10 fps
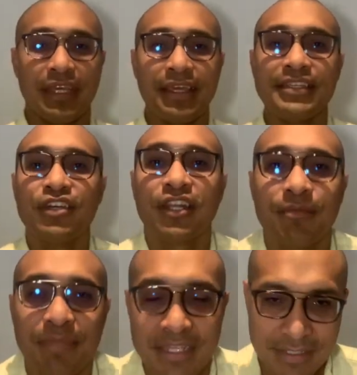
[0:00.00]
He's not a
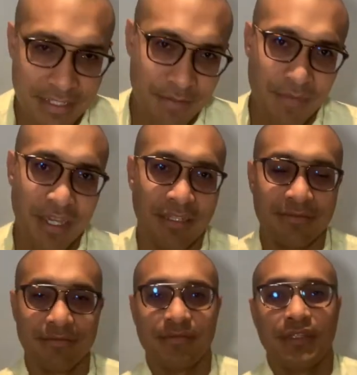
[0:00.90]
businessman.
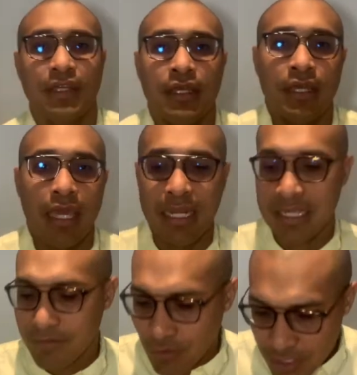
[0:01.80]
And
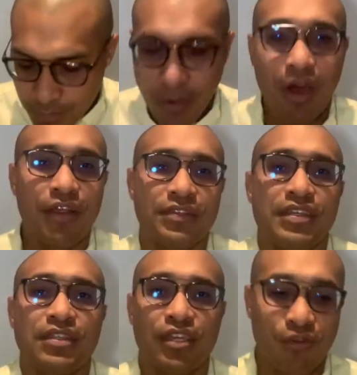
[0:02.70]
even though his
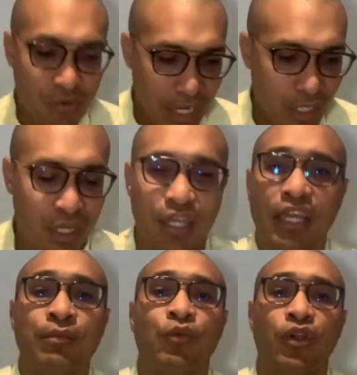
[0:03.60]
policies theoretically
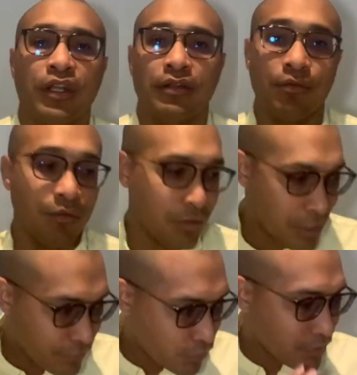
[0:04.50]
can work,
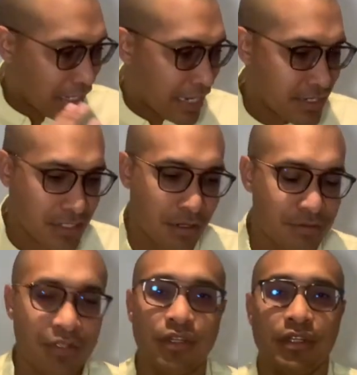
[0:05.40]
even though that
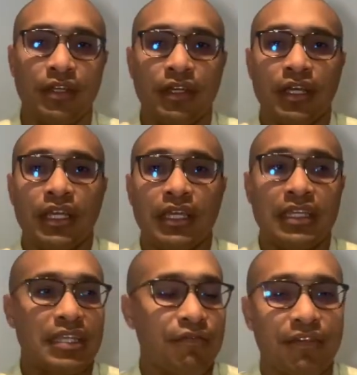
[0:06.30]
sounds good, he
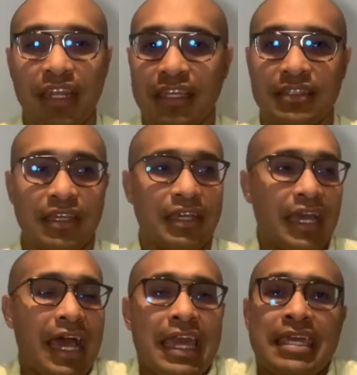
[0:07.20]
said, Felix,
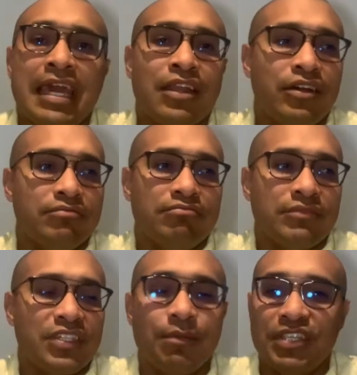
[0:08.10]
I cannot
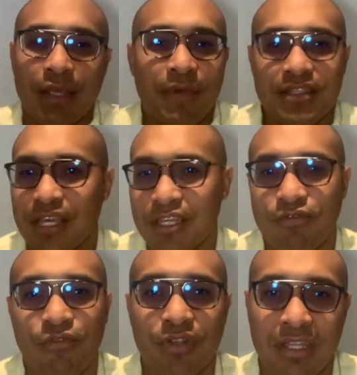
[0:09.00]
subject myself
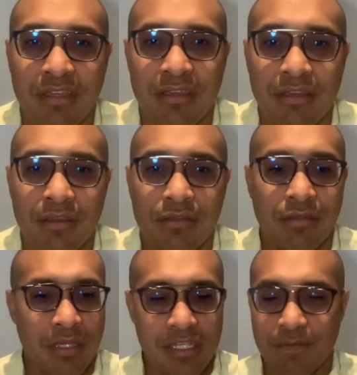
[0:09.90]
fully
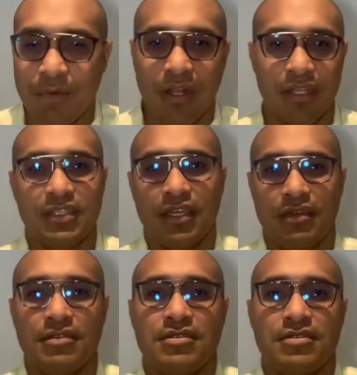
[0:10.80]
to his policy
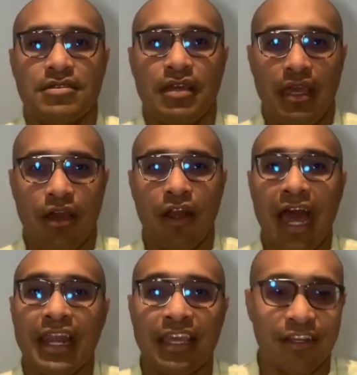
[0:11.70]
or
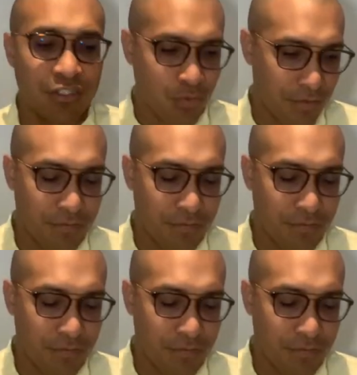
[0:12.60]
adhere to it